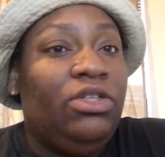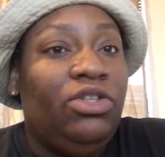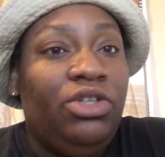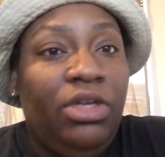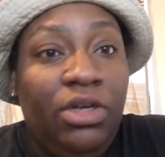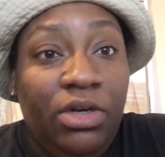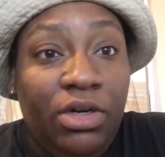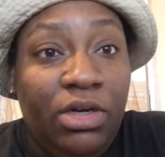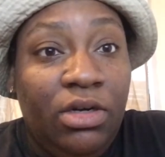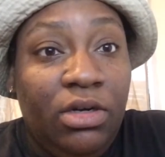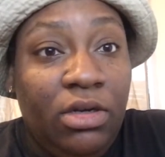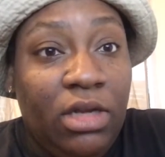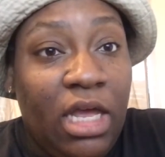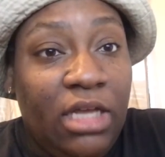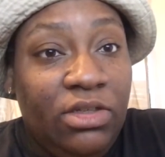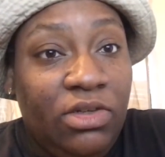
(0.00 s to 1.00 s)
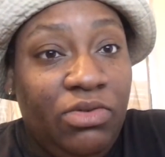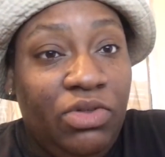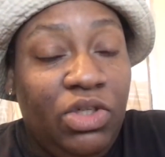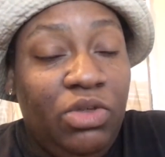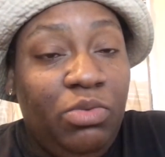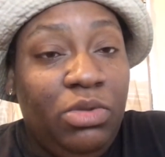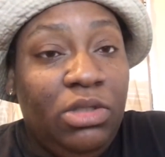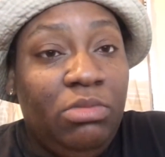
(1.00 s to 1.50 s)
They treated her as if
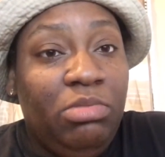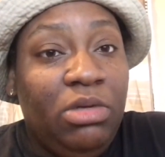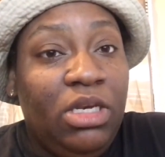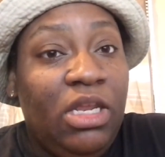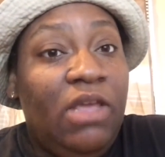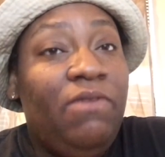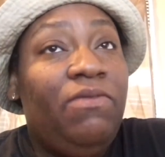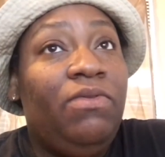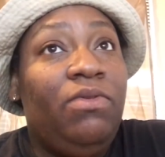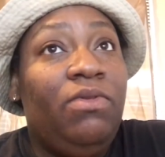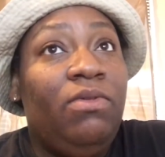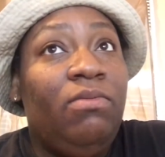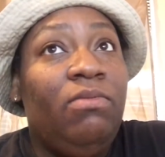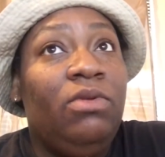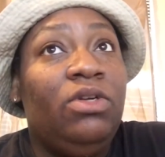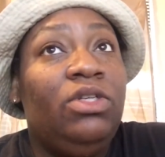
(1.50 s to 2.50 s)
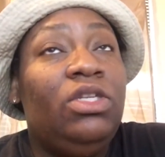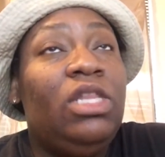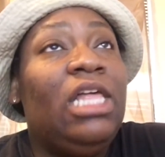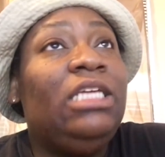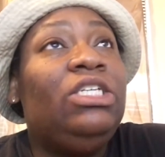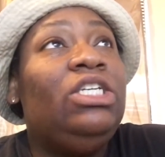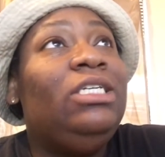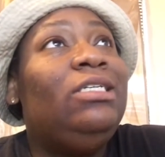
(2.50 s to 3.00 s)
she was beneath,
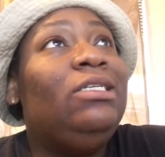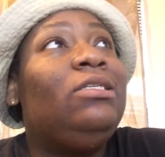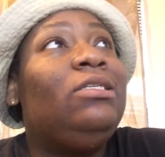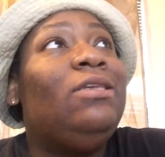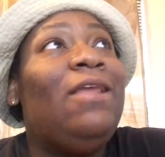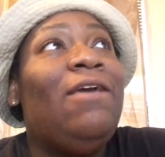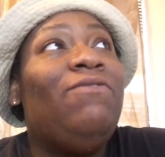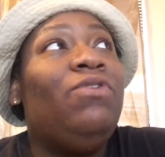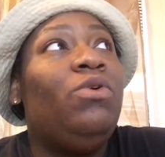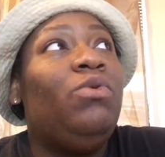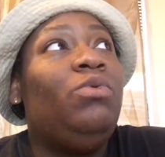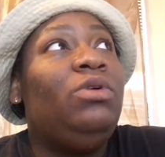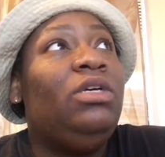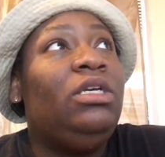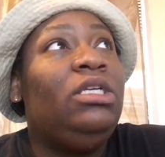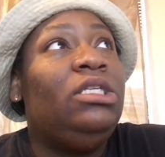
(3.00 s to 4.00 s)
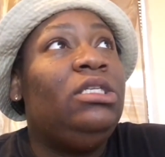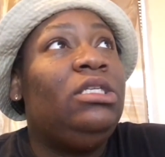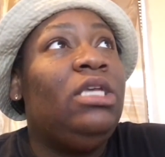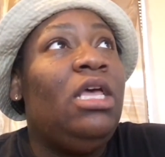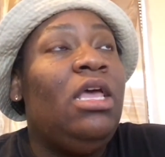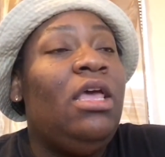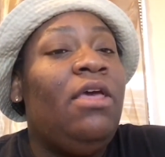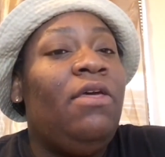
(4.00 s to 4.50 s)
like she never was
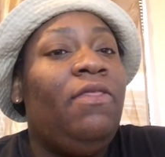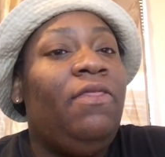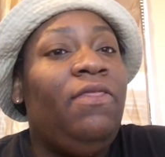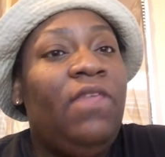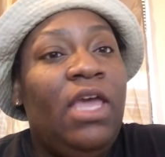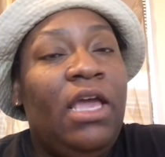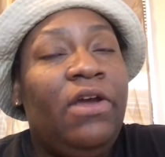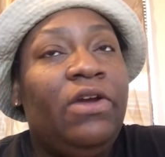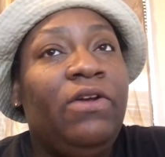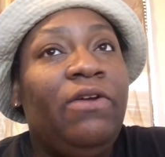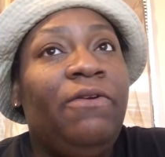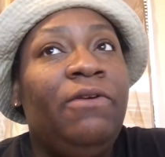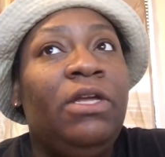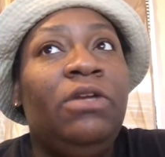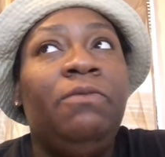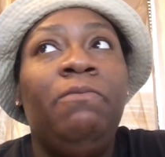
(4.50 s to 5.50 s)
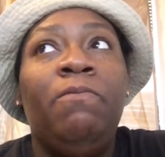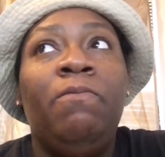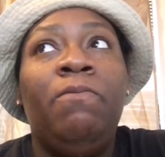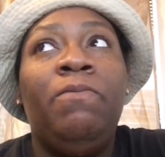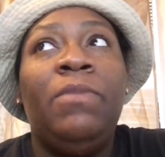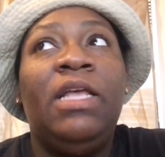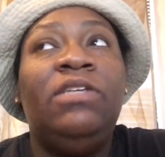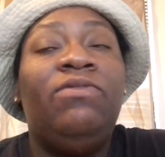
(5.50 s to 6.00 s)
there.
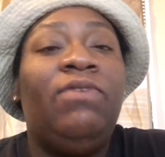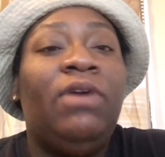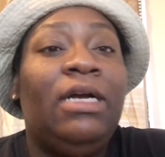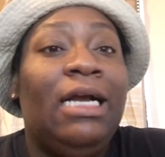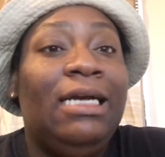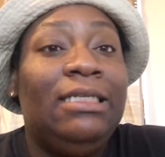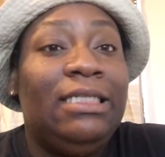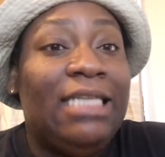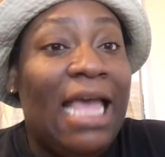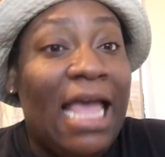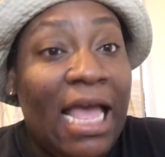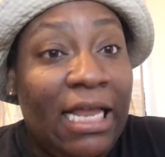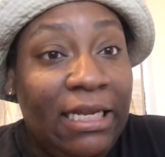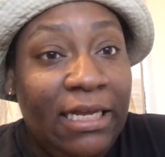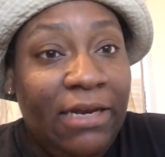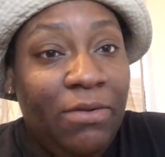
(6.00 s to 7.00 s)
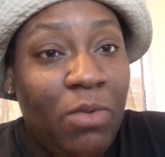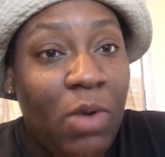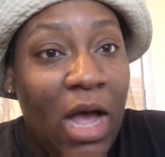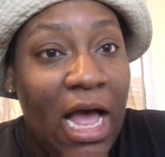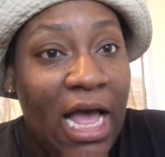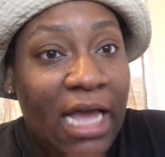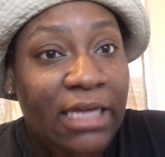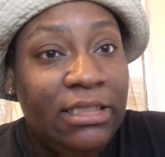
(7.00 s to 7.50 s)
As far talent
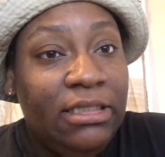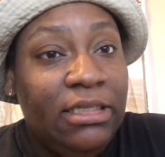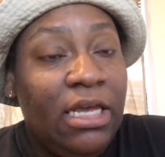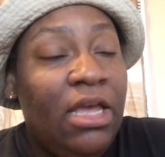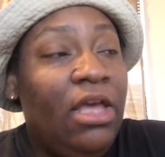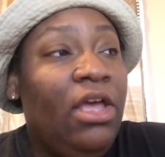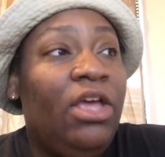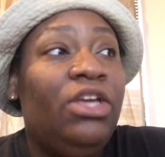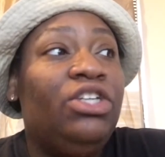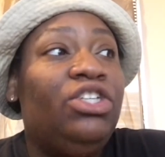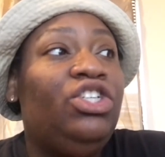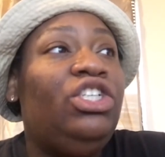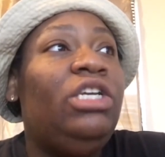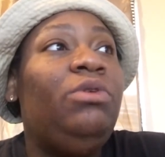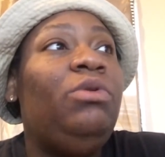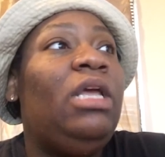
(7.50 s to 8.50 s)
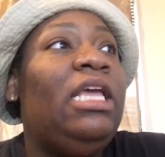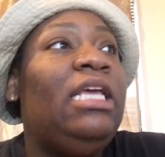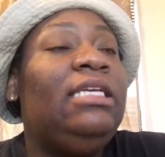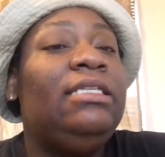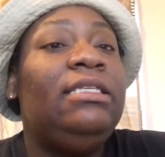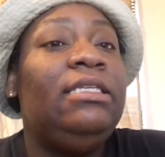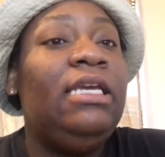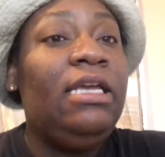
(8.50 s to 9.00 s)
wise, she
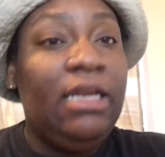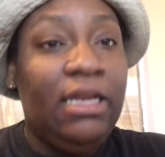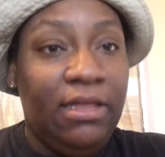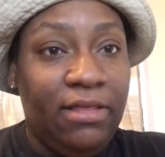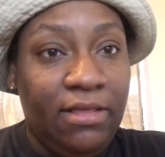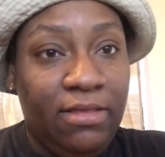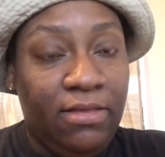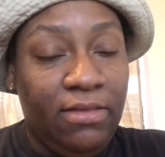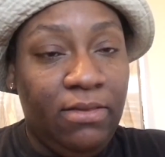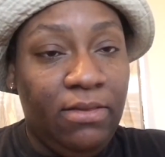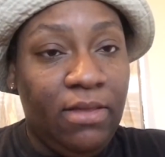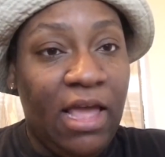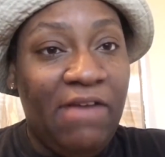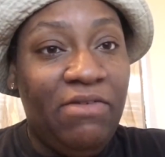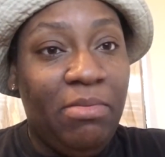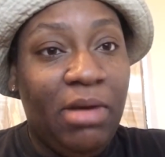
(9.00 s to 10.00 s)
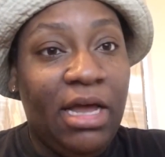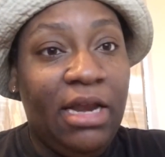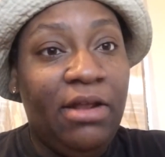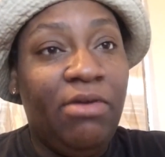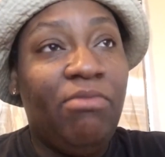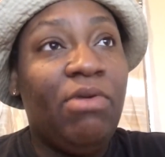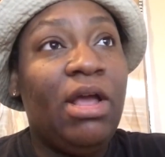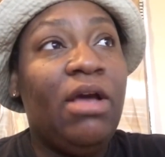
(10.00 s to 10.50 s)
exceeded
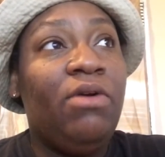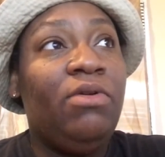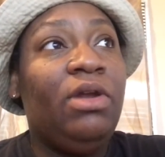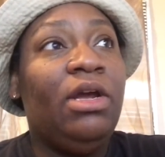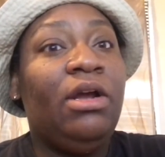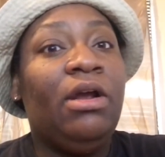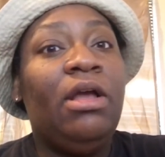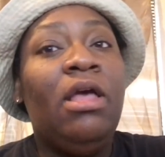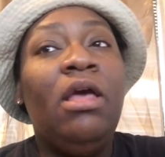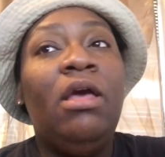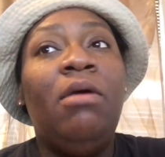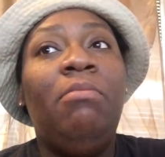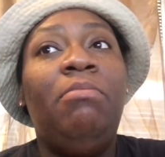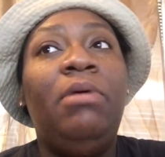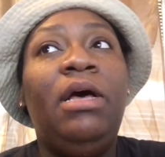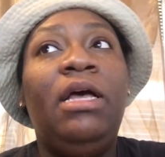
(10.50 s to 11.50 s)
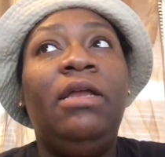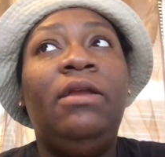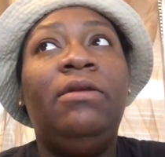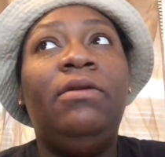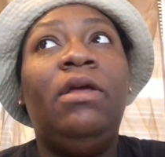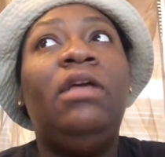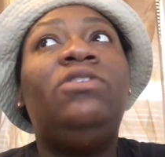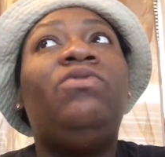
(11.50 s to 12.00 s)
everybody around her. But
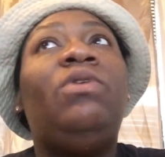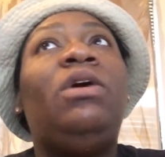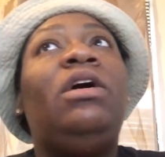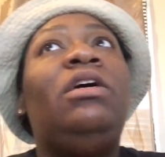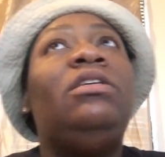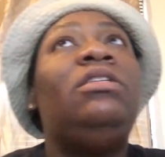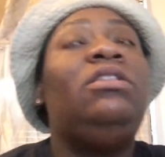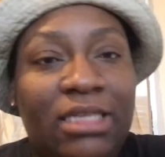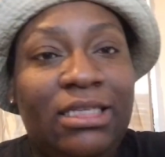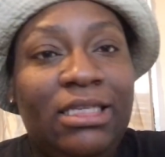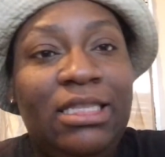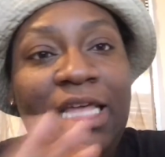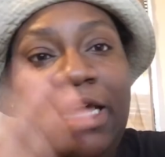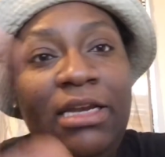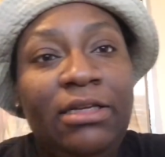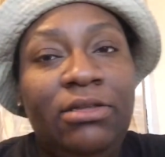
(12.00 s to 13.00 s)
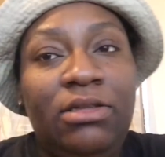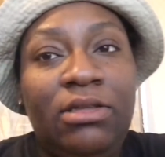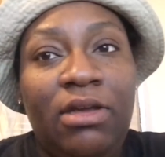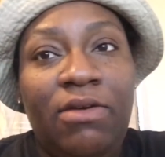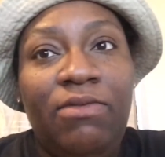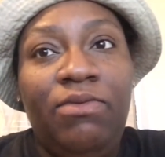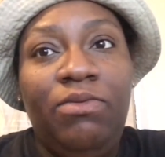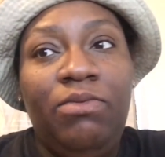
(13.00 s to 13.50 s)
as far as aesthetics
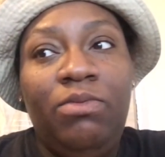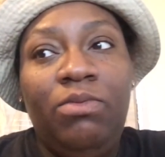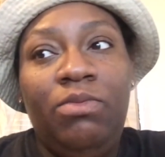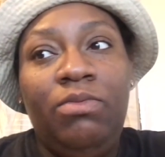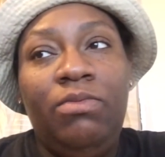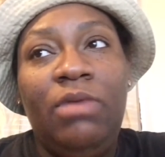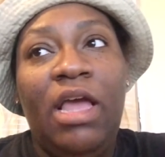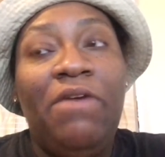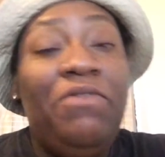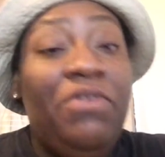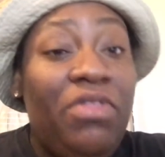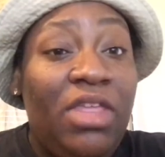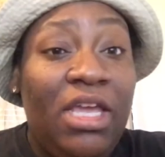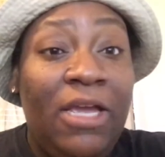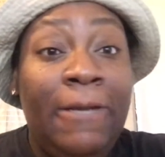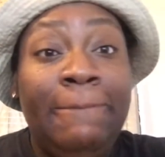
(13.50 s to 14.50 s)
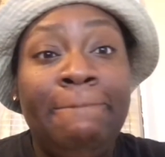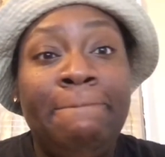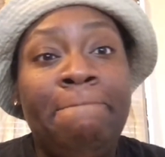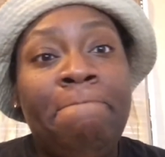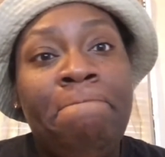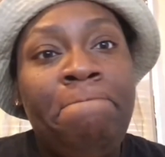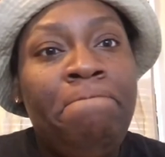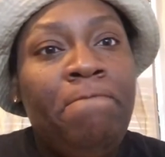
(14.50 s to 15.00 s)
of everything,
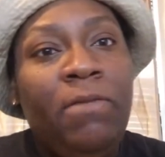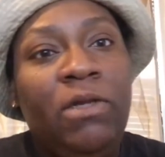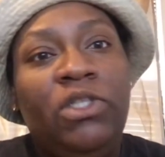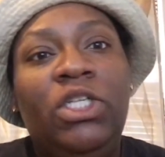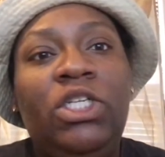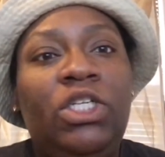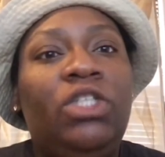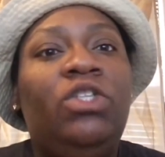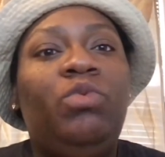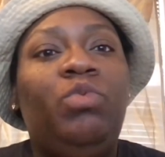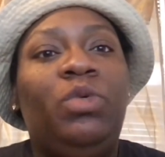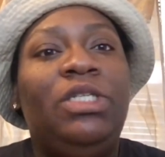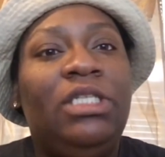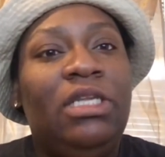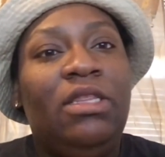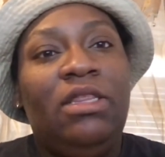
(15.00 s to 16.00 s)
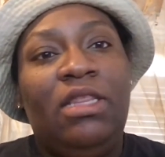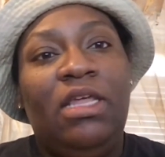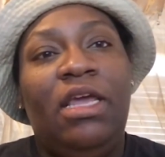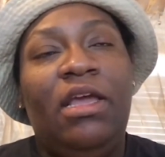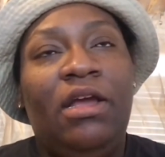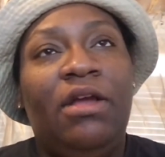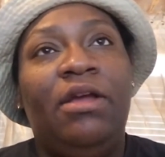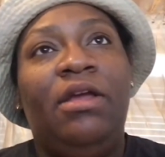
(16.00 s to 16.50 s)
she just wasn't
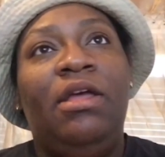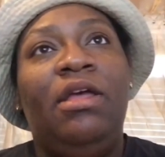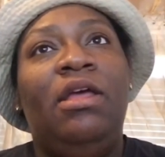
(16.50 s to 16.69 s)
there.